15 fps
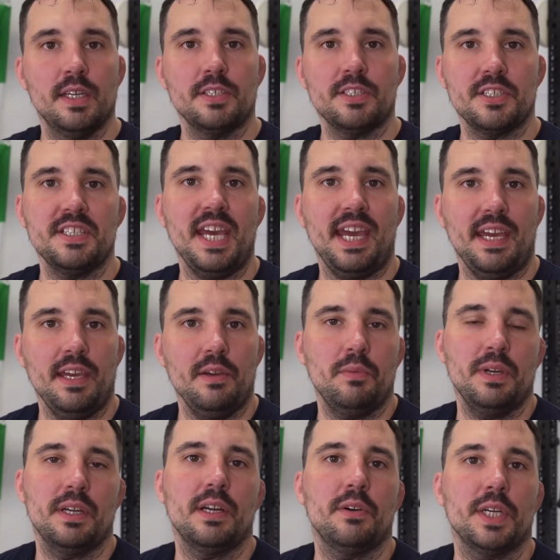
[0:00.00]
Today we
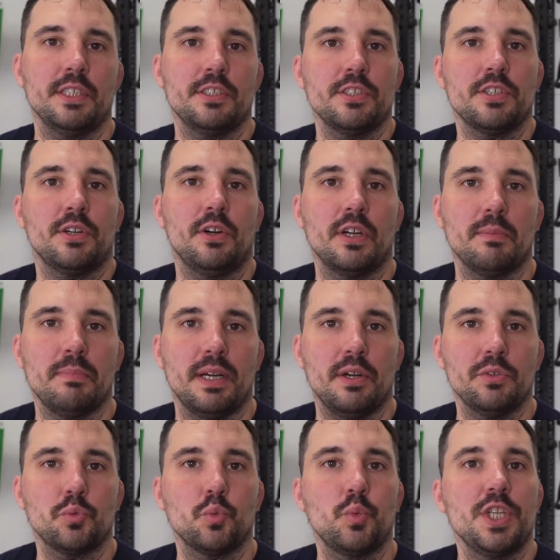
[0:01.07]
are going to talk
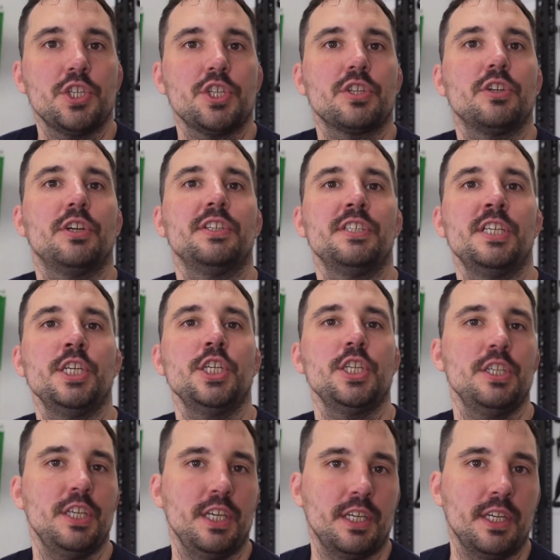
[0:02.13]
about which
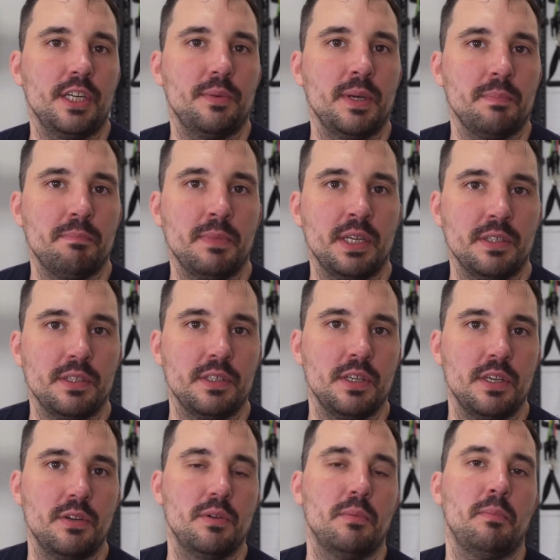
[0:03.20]
conditioning equipment
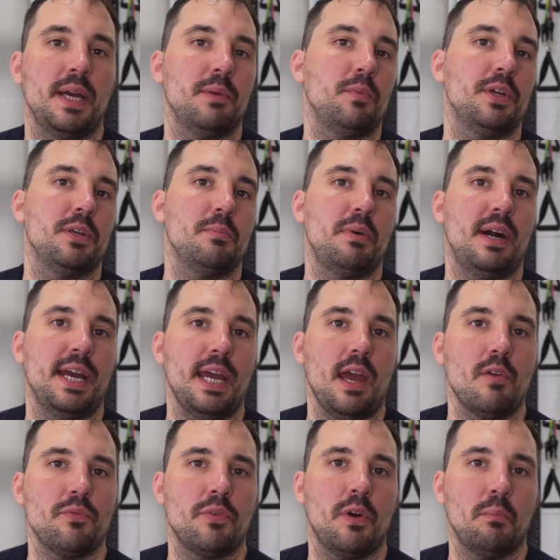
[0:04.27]
you might want to buy
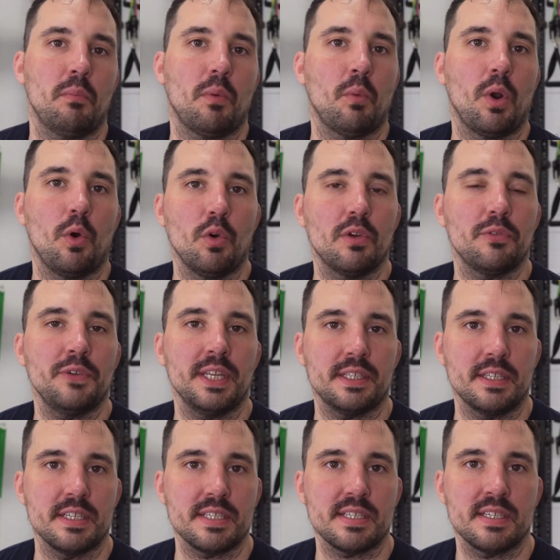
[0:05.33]
from Rogue
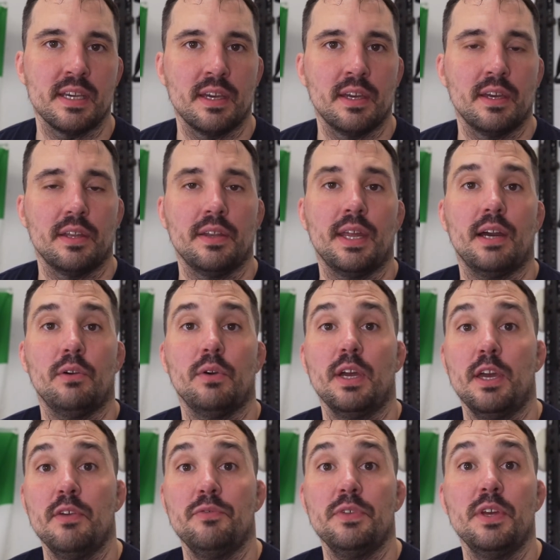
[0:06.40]
Fitness. Now,
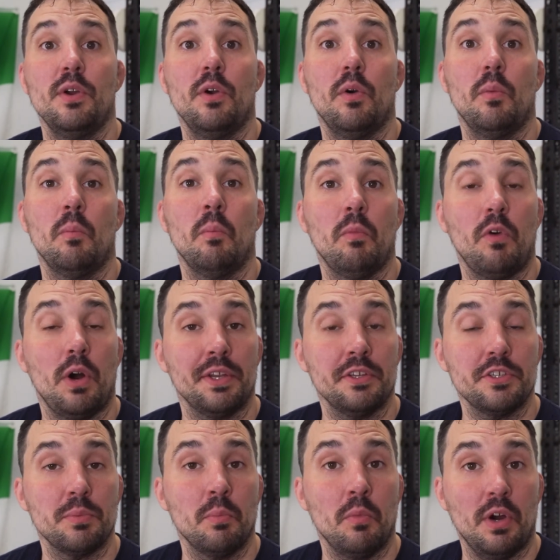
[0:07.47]
if you
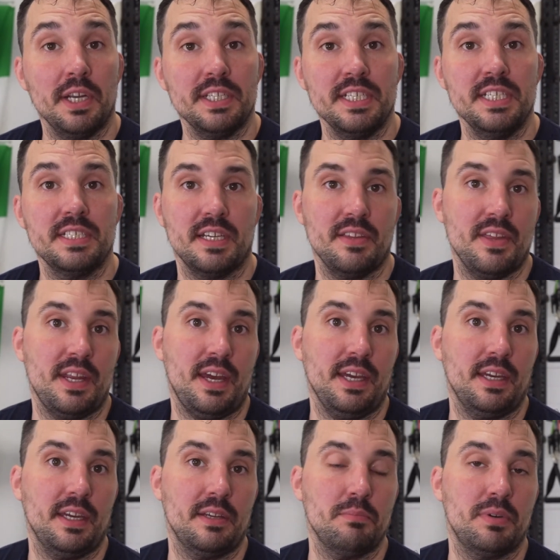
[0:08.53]
want more detail that I
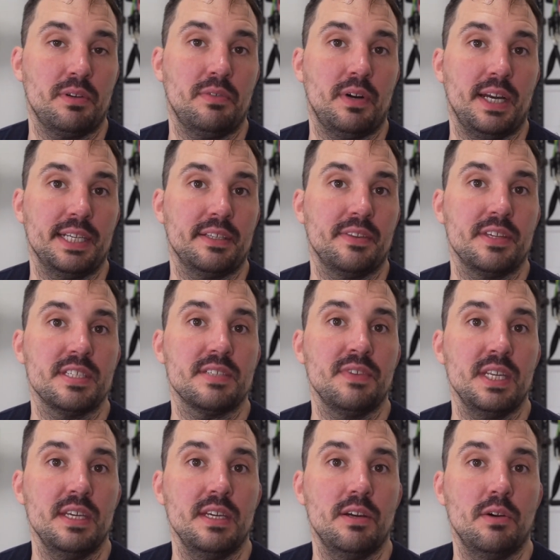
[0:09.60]
can provide in this
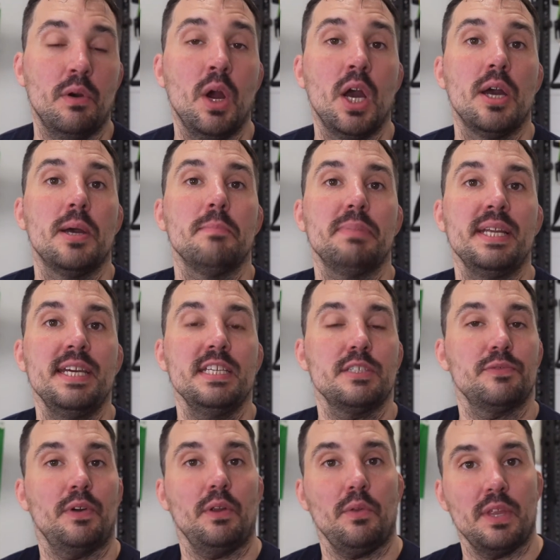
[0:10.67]
video, please
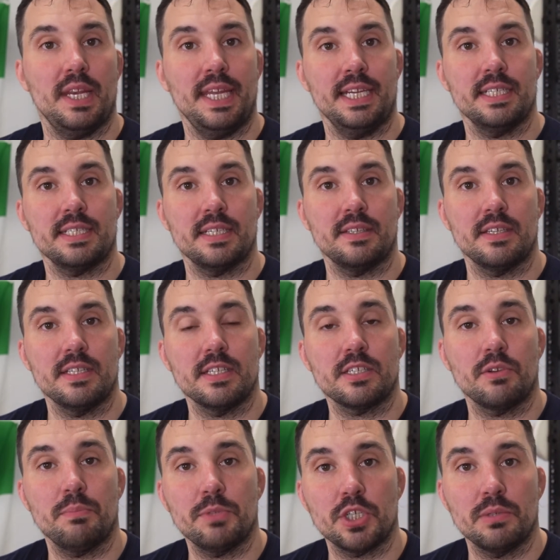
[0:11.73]
follow the links in the
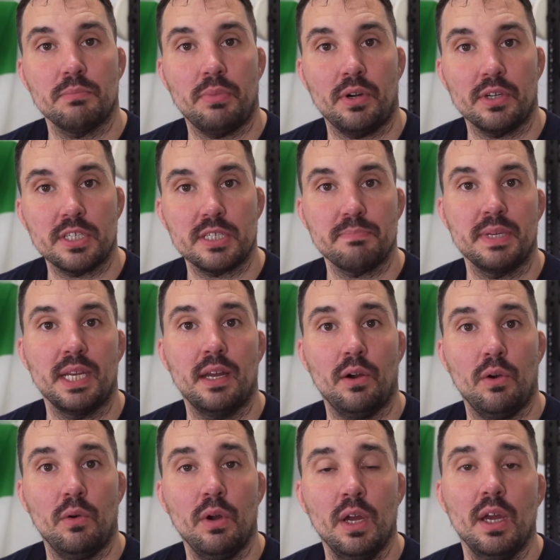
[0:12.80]
description box
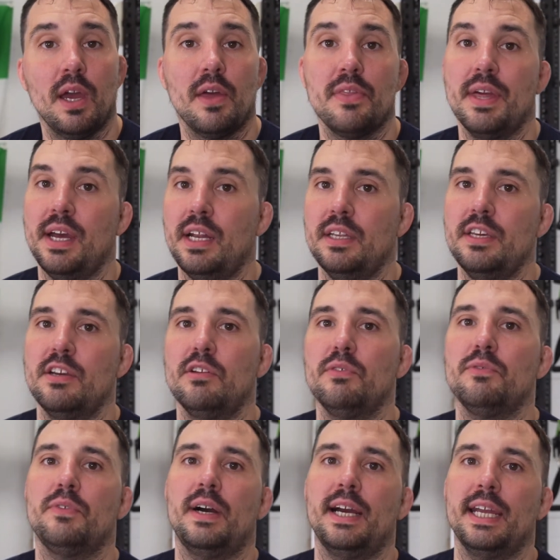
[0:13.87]
below. There you'll
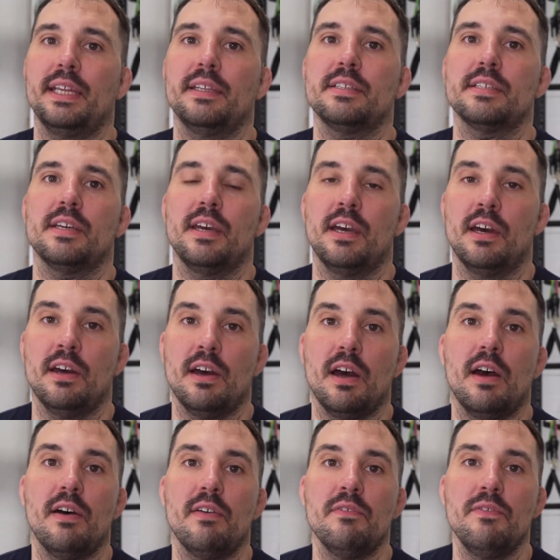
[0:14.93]
find a
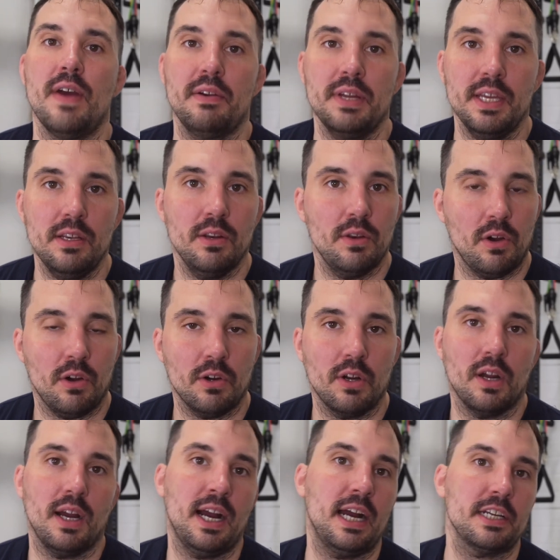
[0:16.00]
very
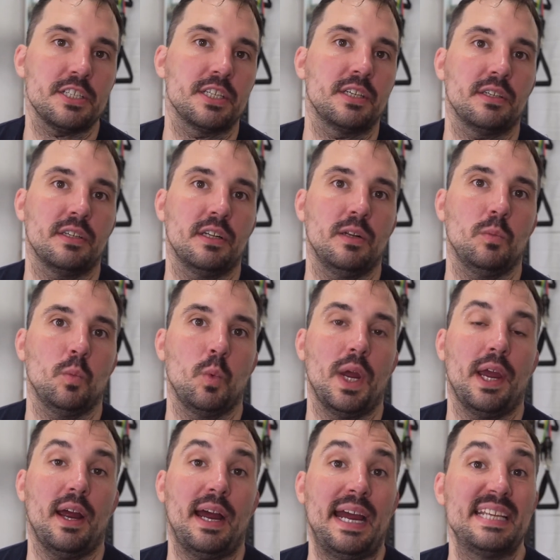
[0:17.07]
long article
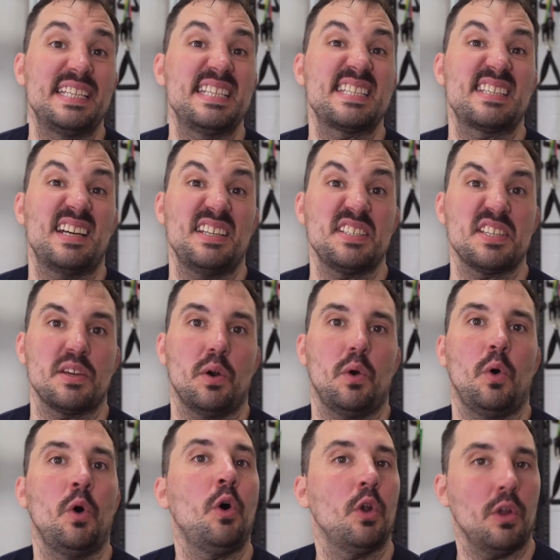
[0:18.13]
where I discuss
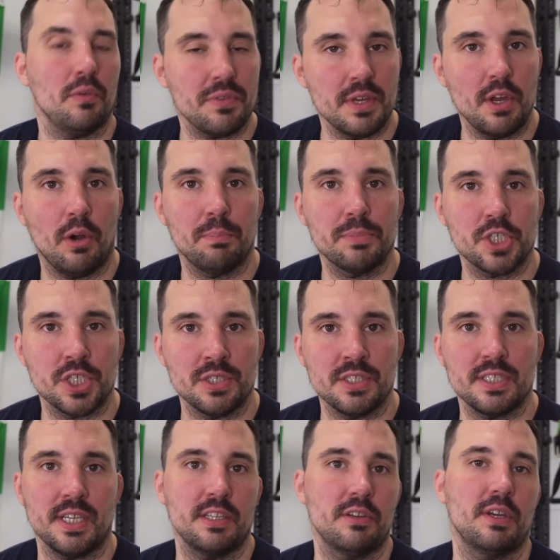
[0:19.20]
all of the options
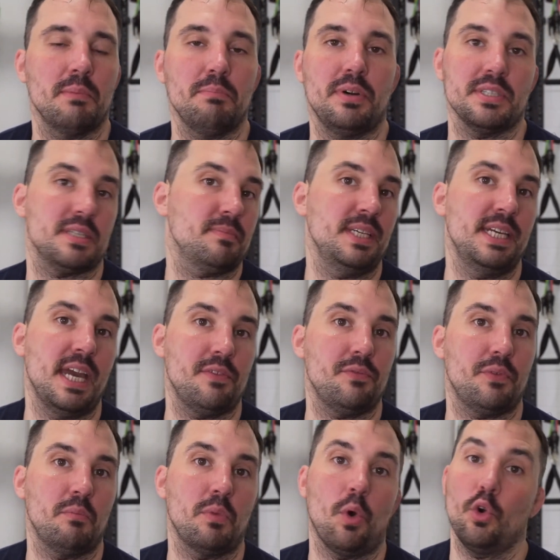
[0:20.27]
that you can possibly get
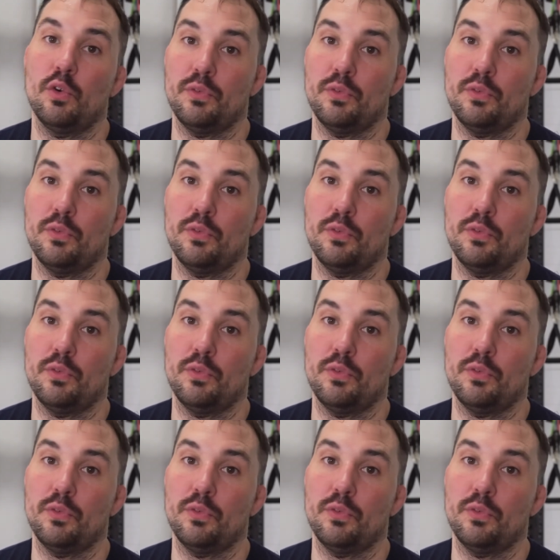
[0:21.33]
from Rogue